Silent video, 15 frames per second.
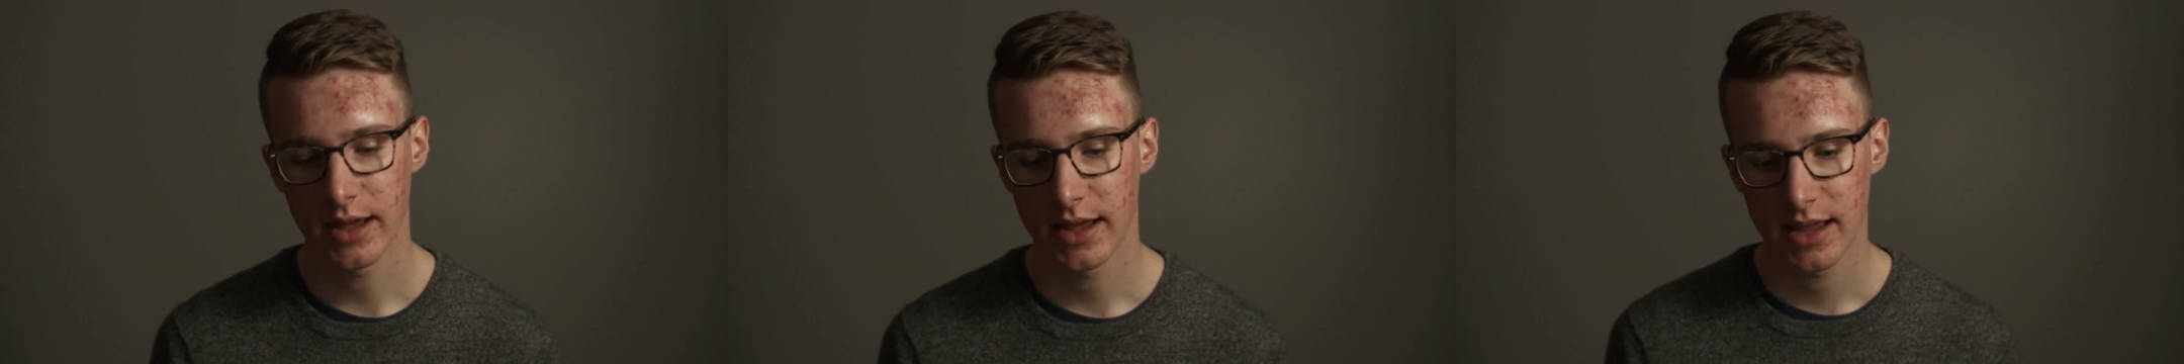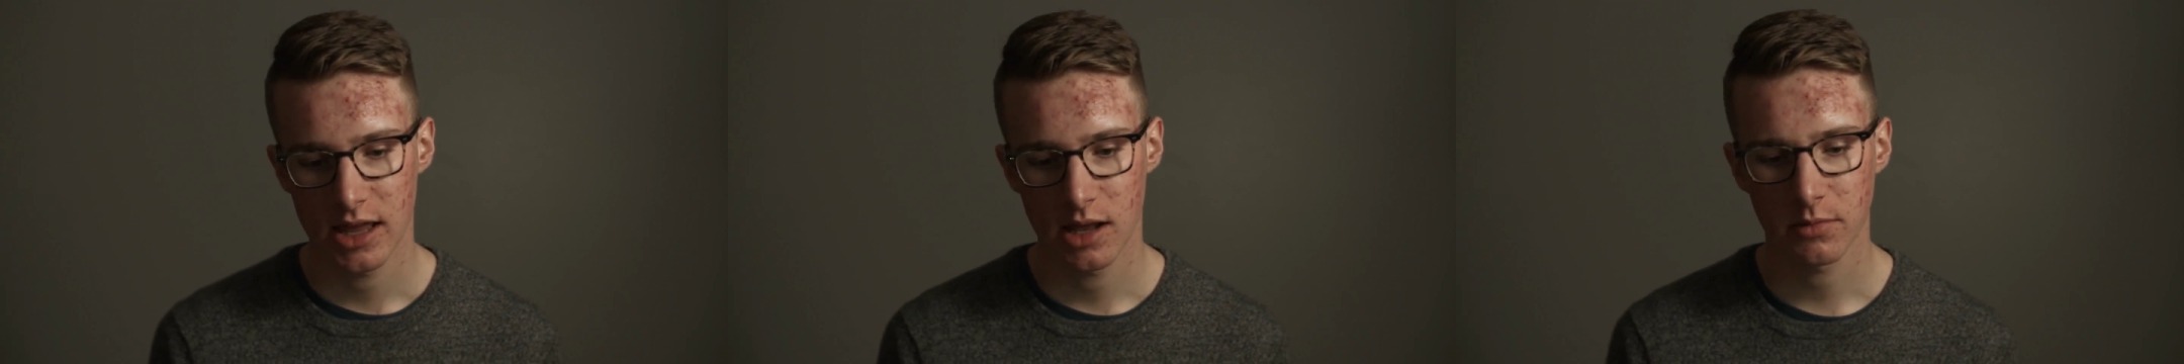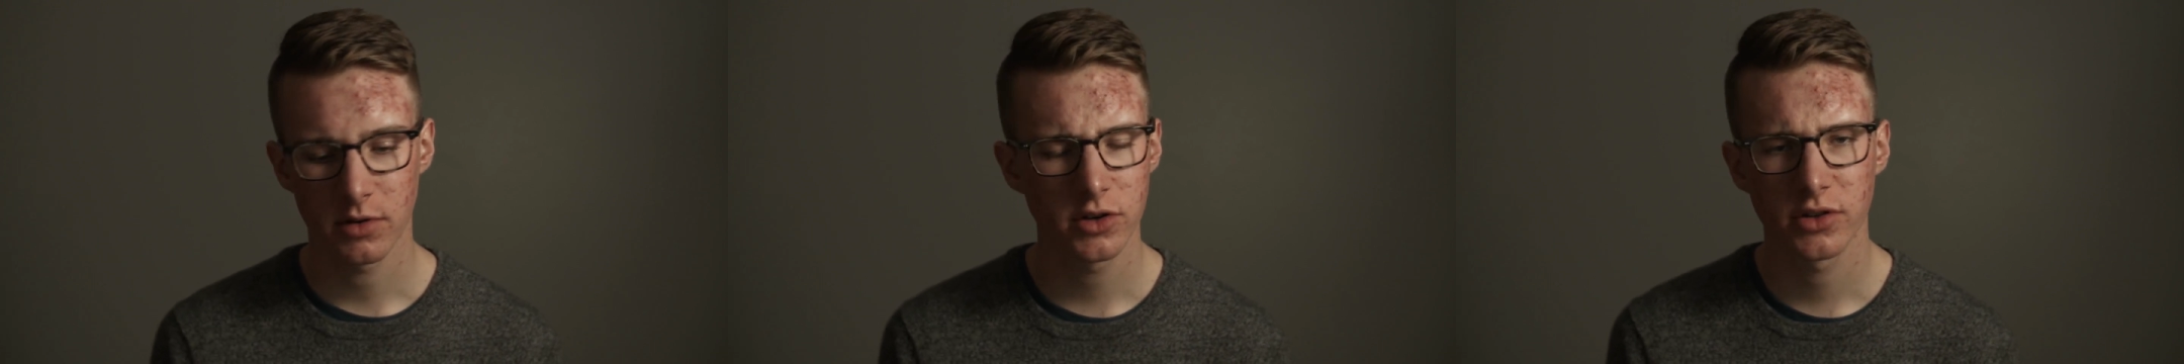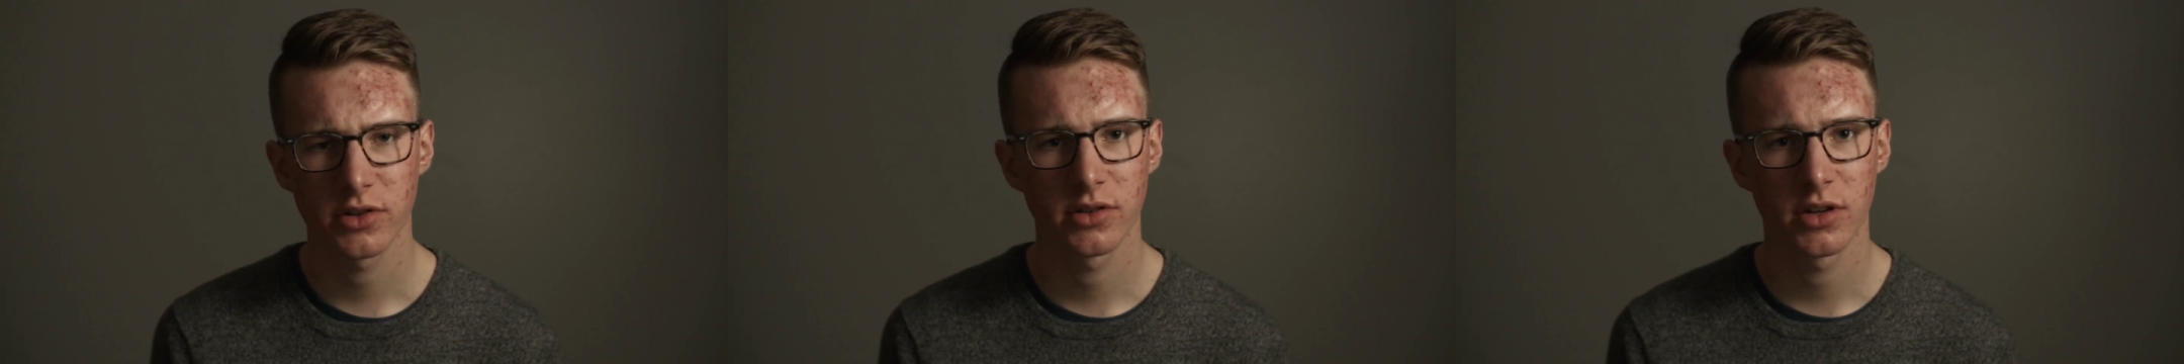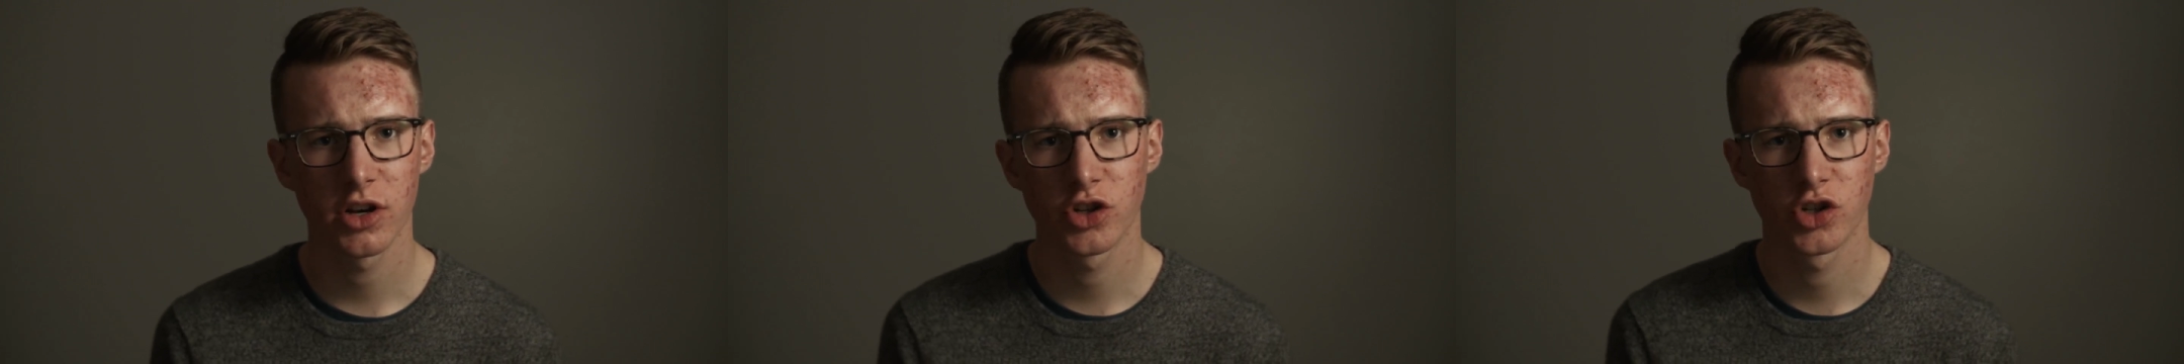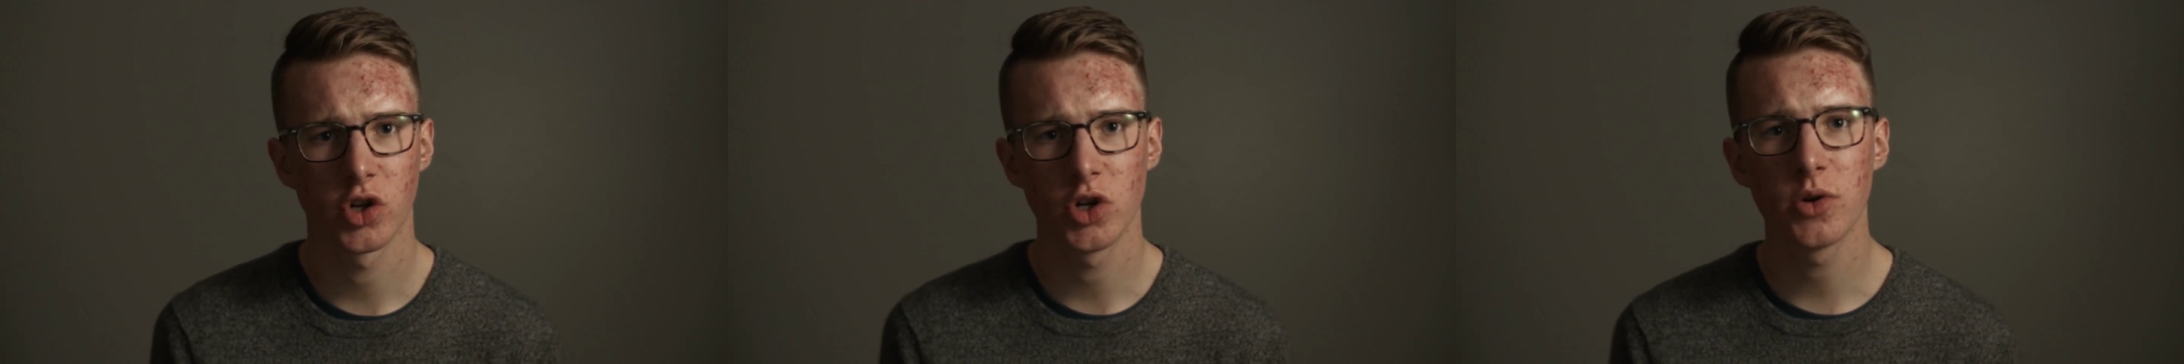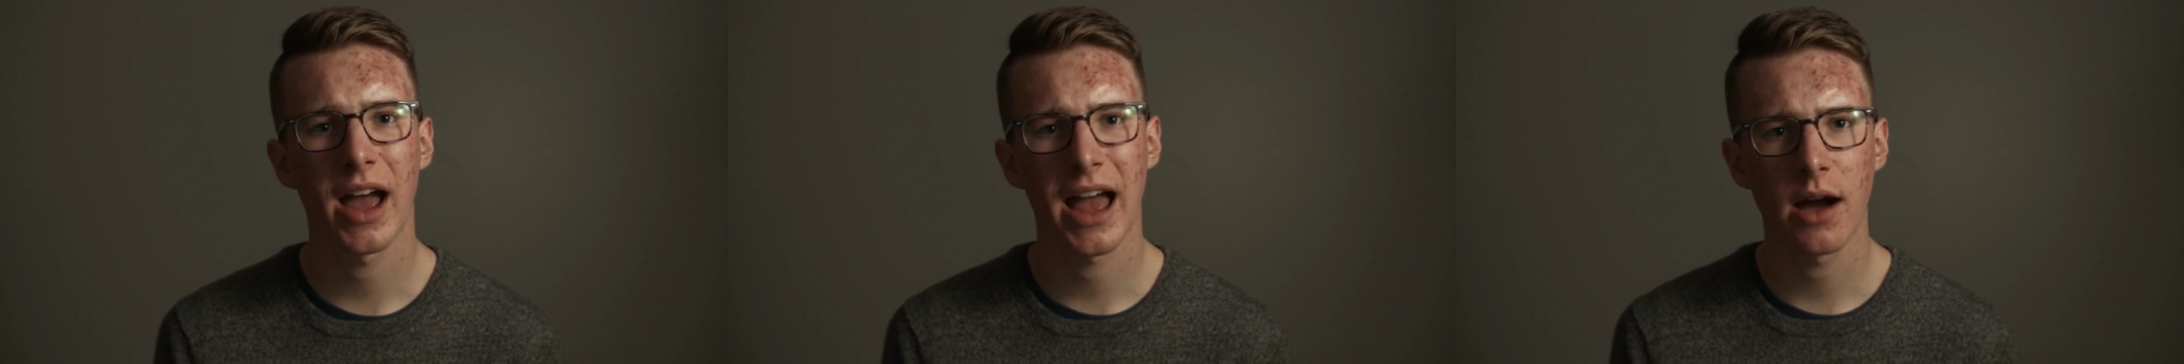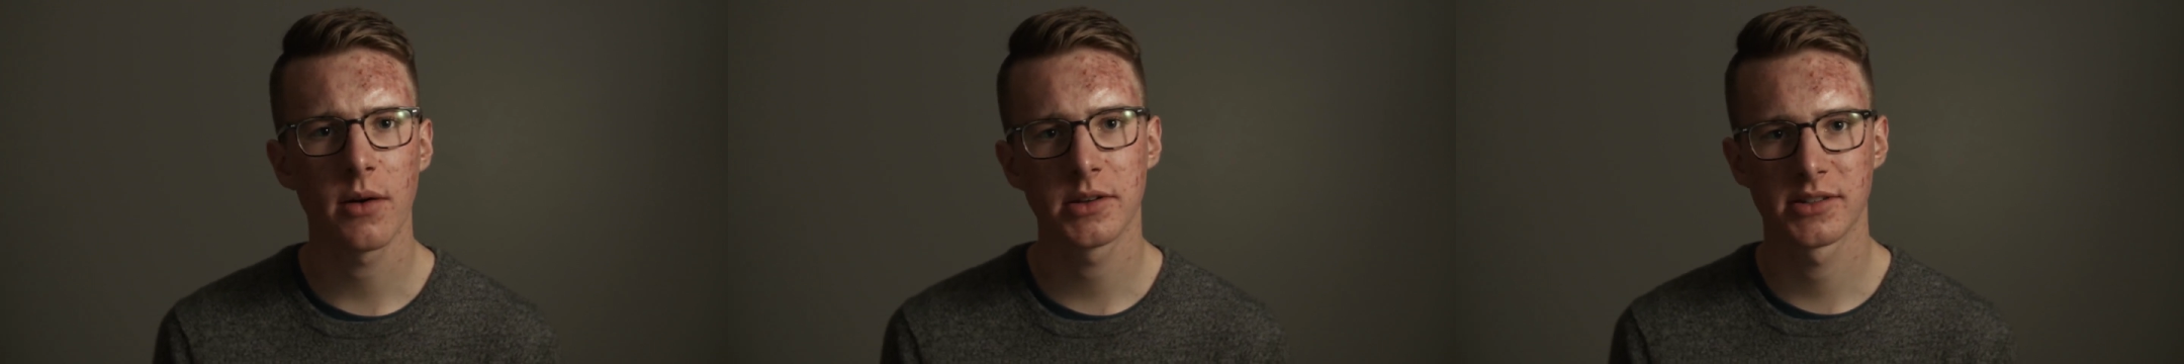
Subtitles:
And I'm just going to show you how a